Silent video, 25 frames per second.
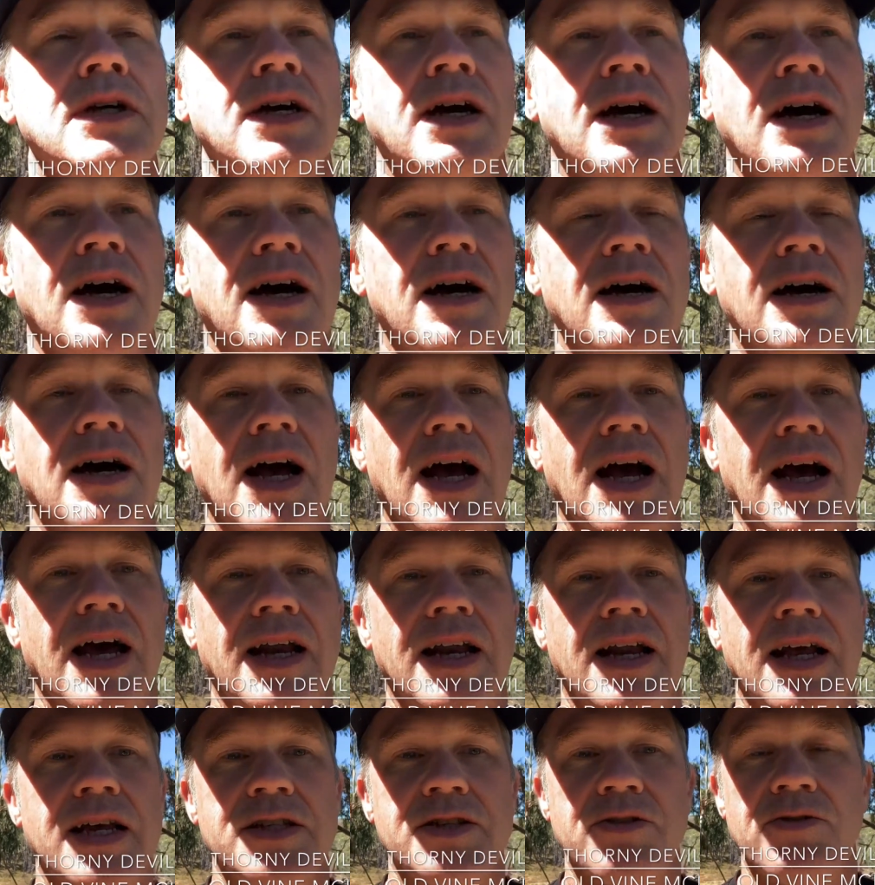
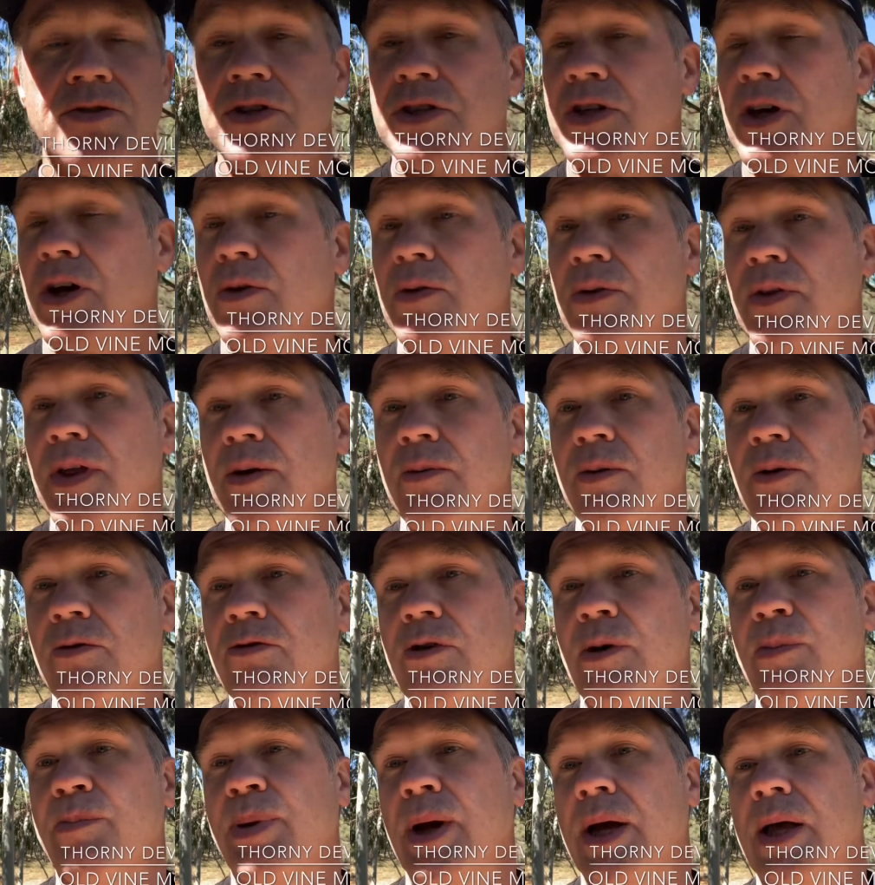And as a result they were
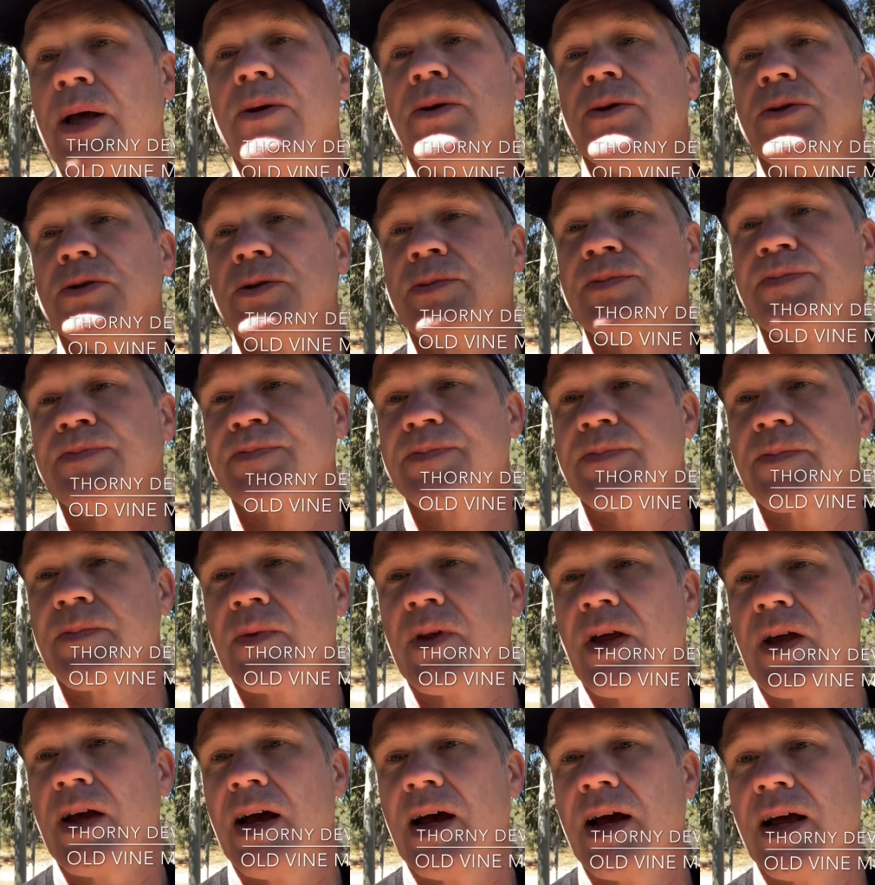repelled,
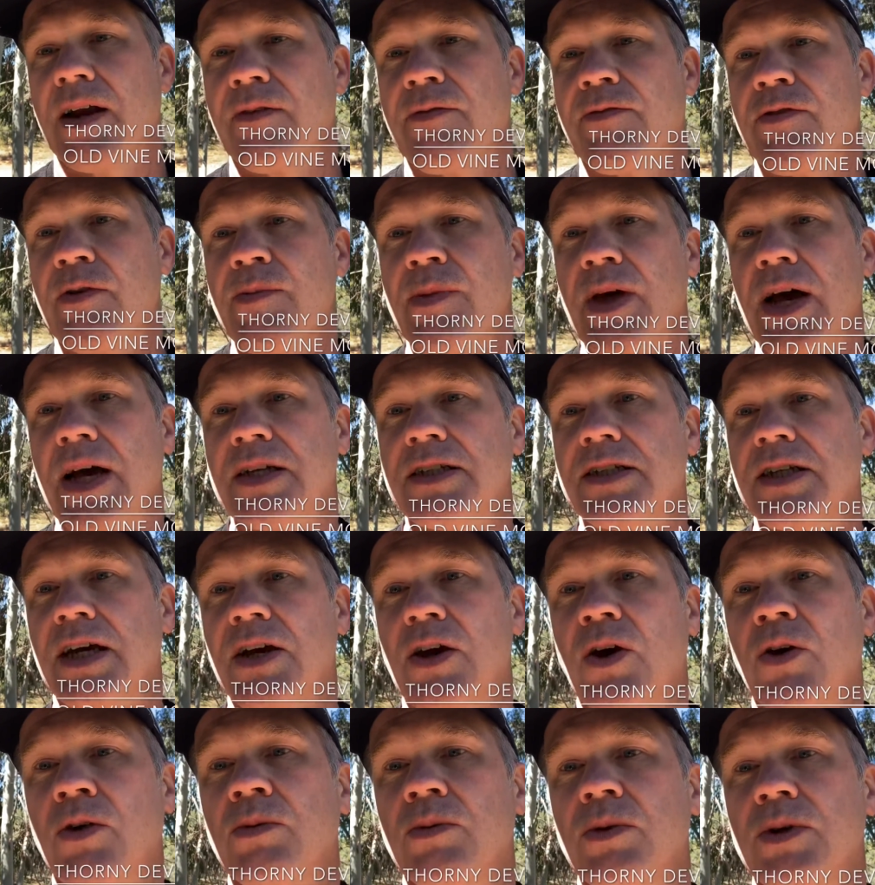and from that day
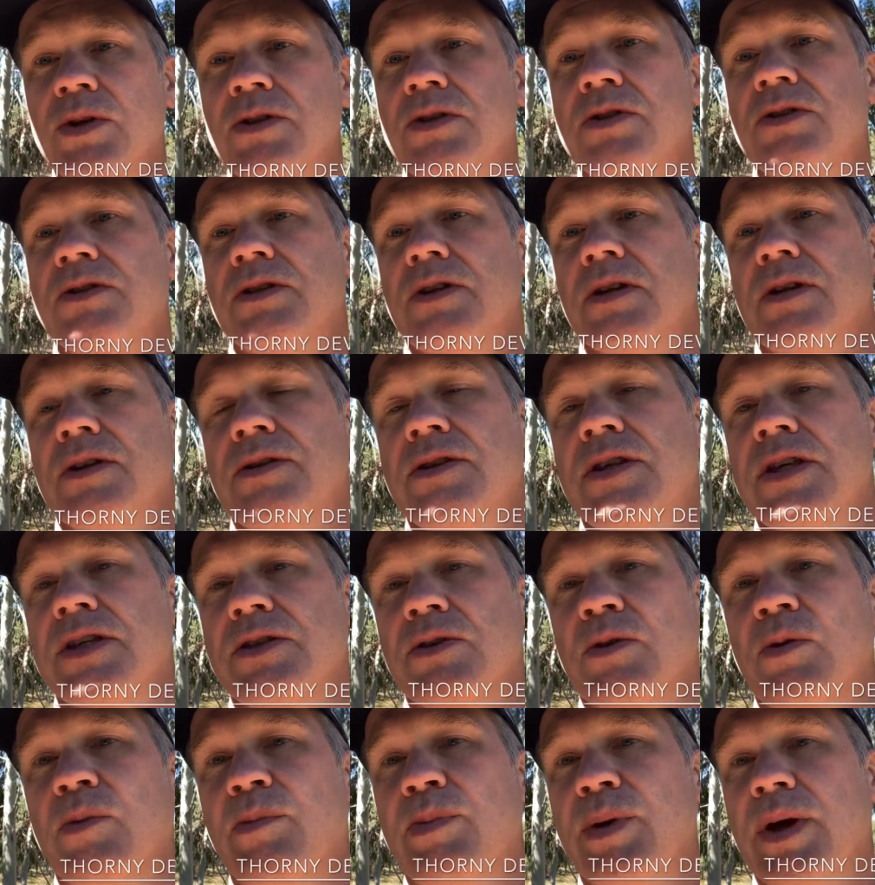onwards the
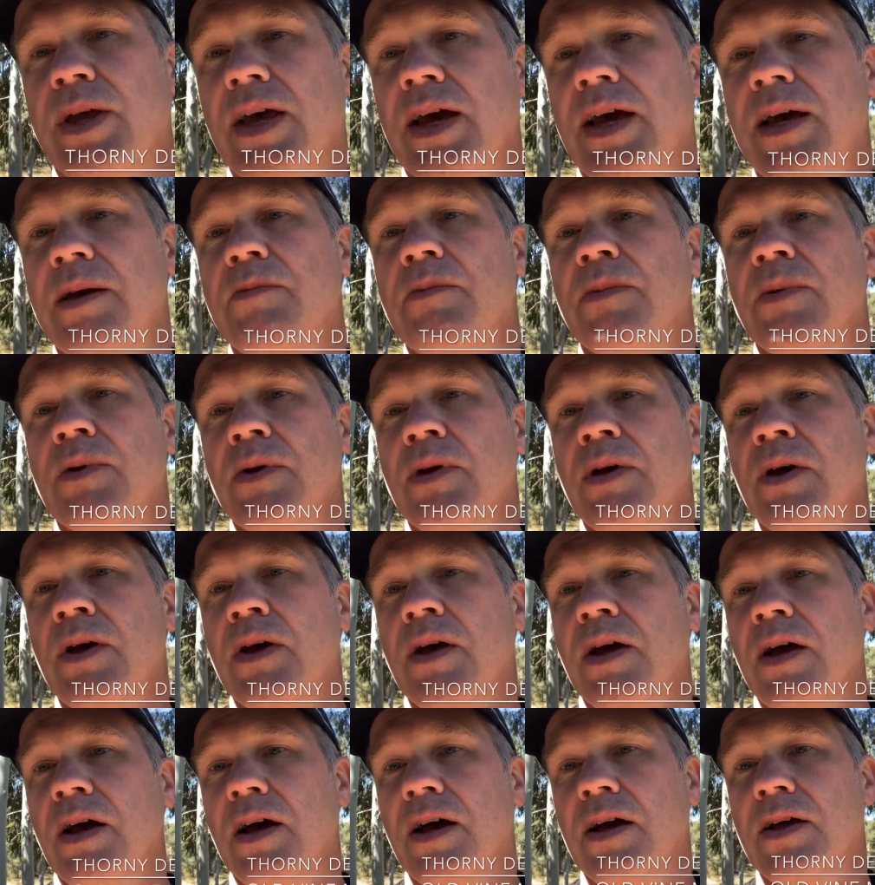thistle became
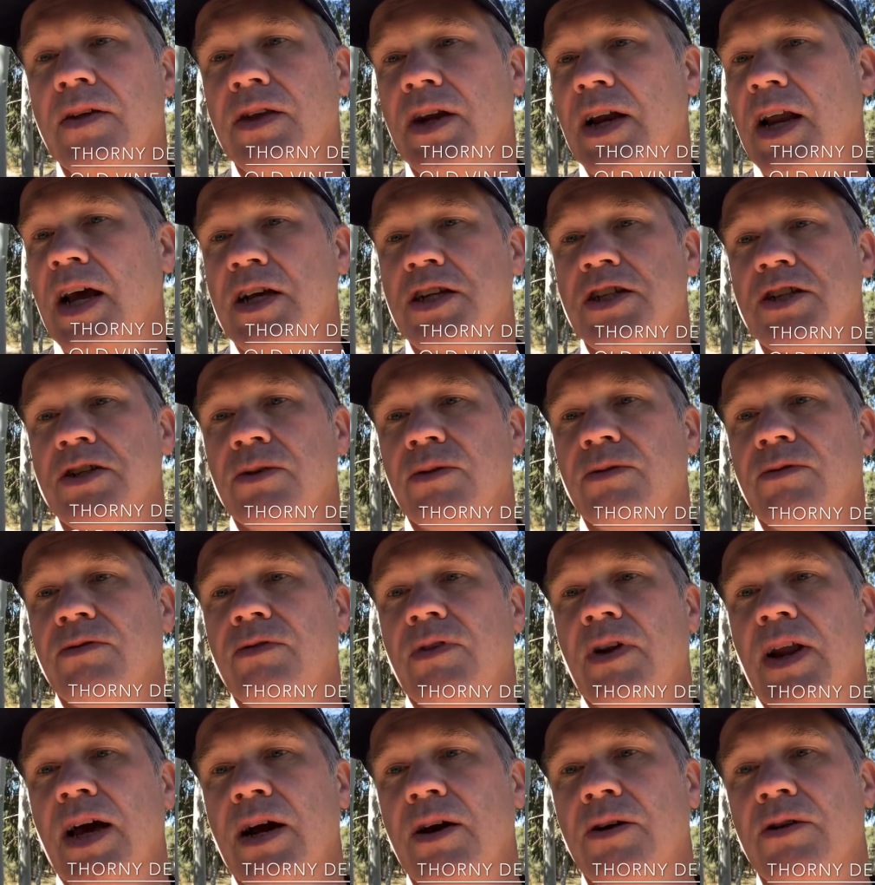the national
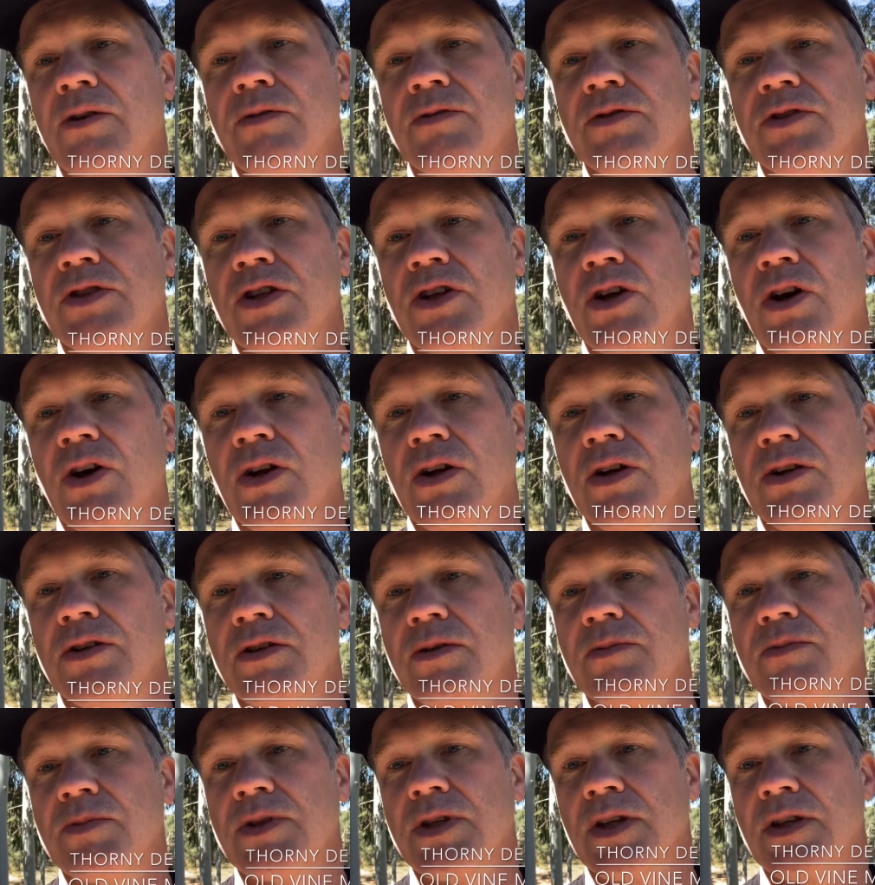flower of Scotland.
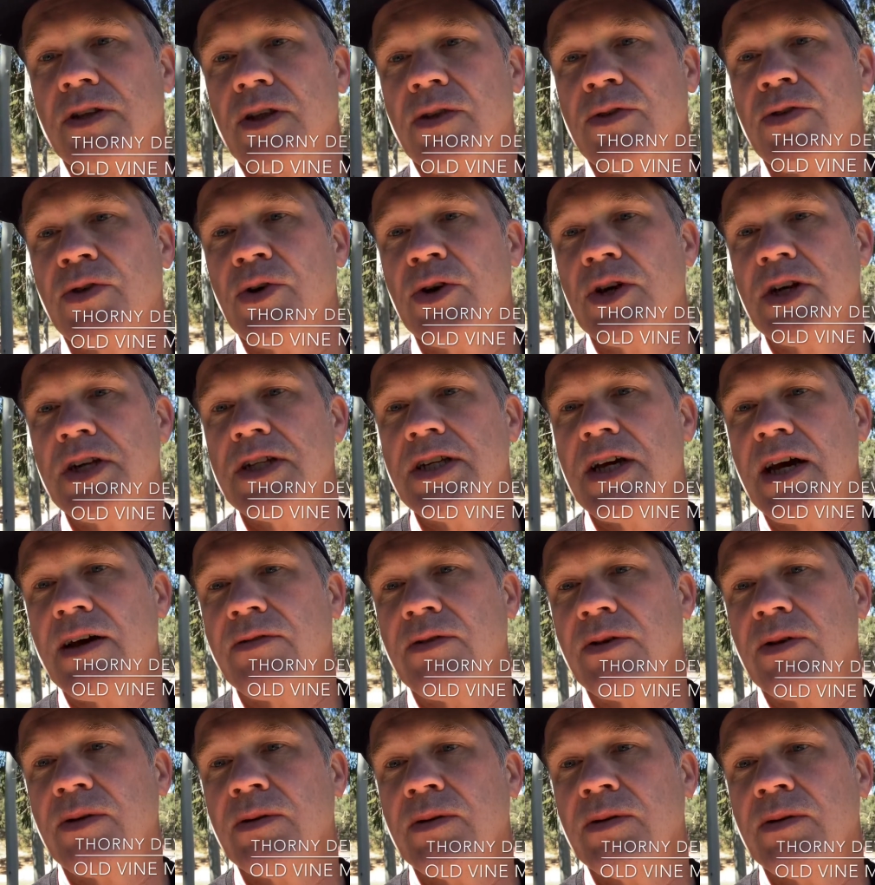So the Thorny Devil